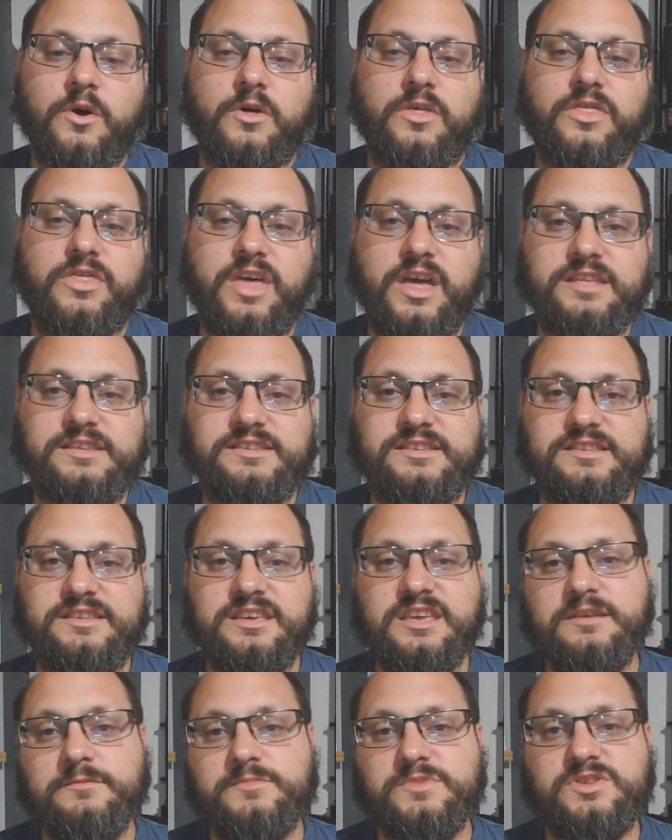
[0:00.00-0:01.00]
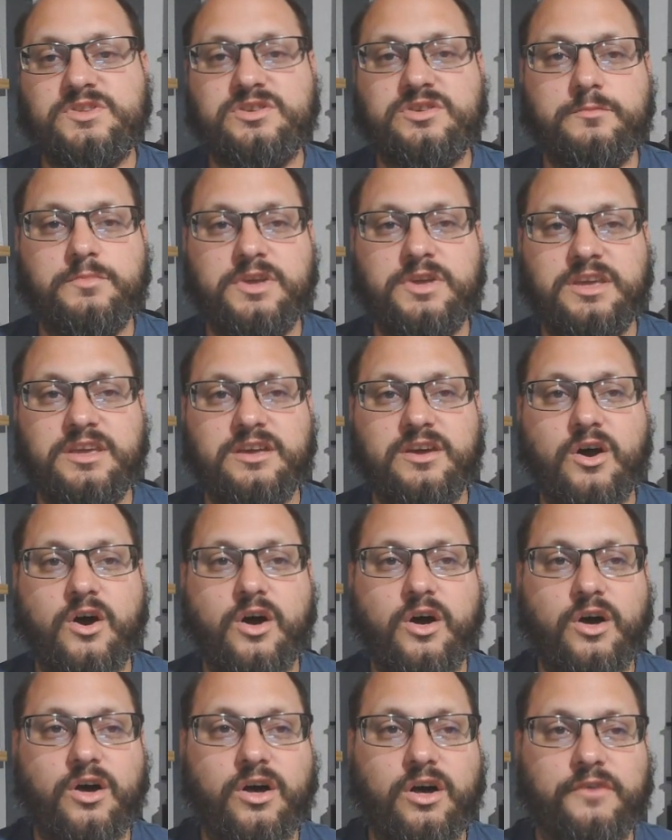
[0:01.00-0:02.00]
that seems to be
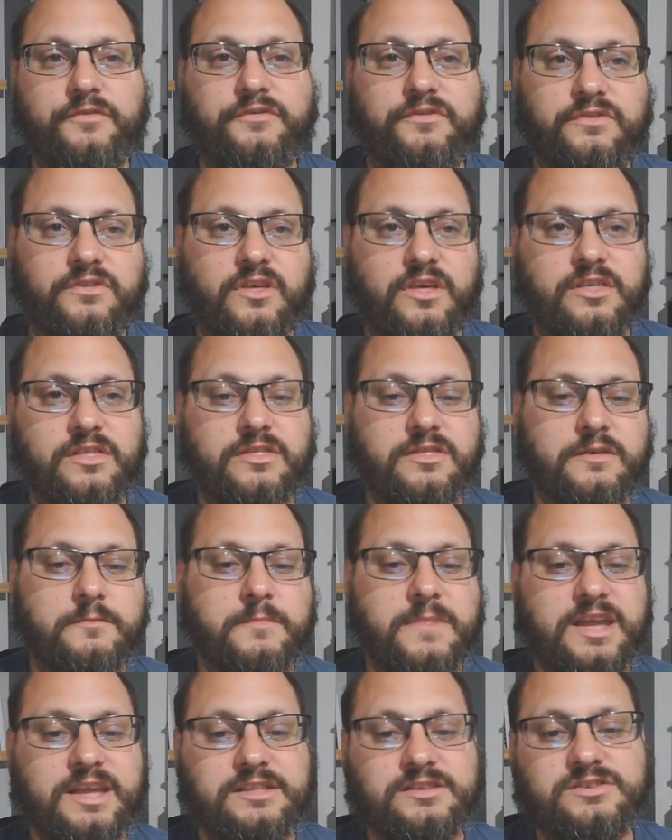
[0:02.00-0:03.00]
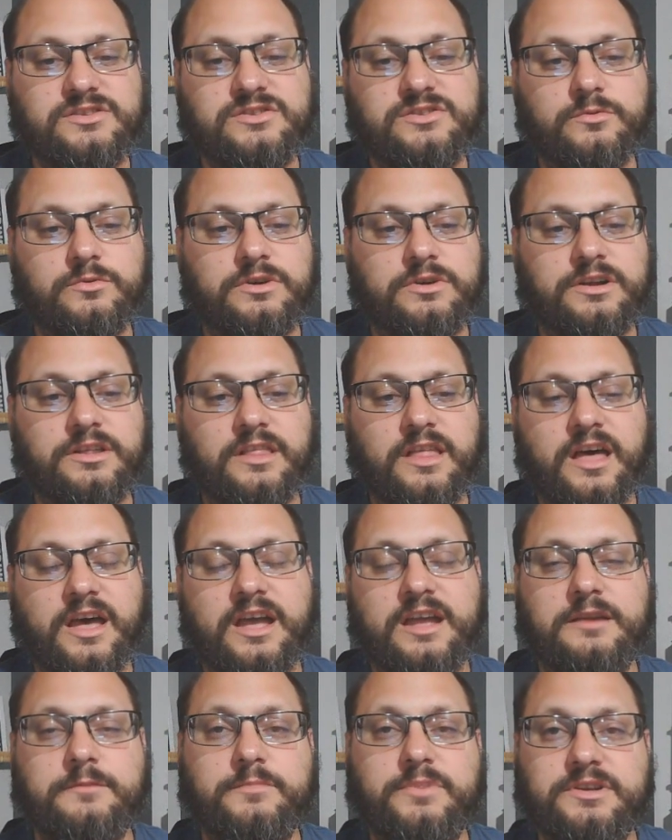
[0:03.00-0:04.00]
off the main
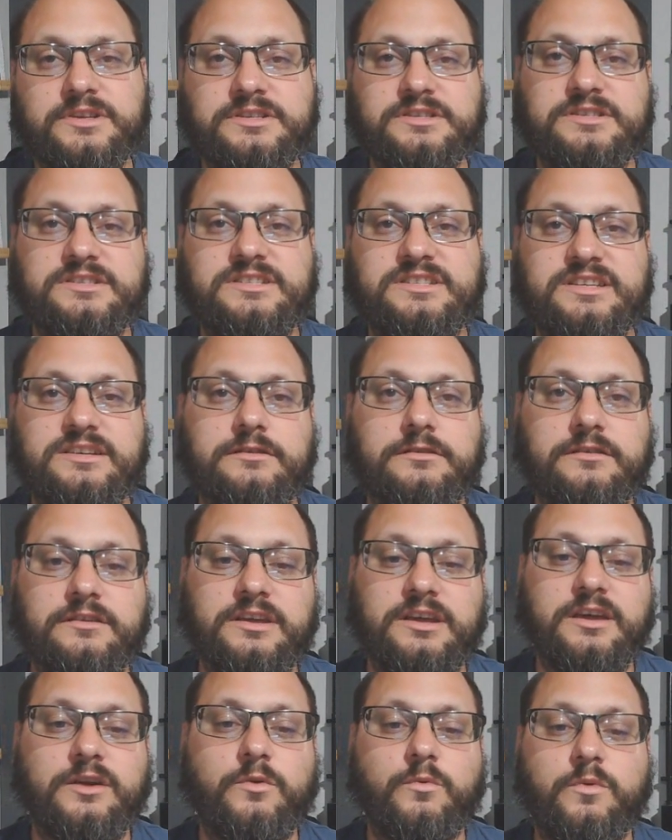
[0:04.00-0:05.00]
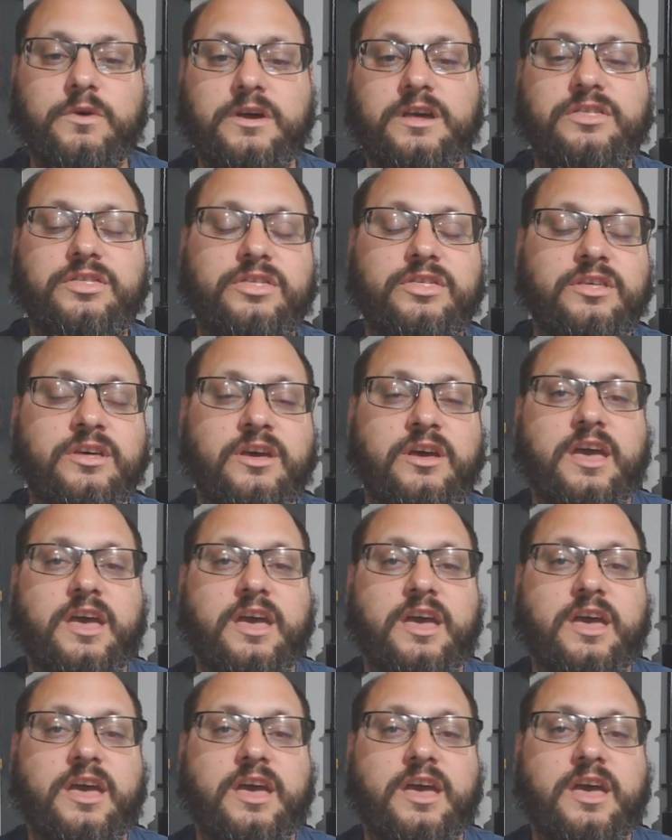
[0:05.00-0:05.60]
storyline, but dealing with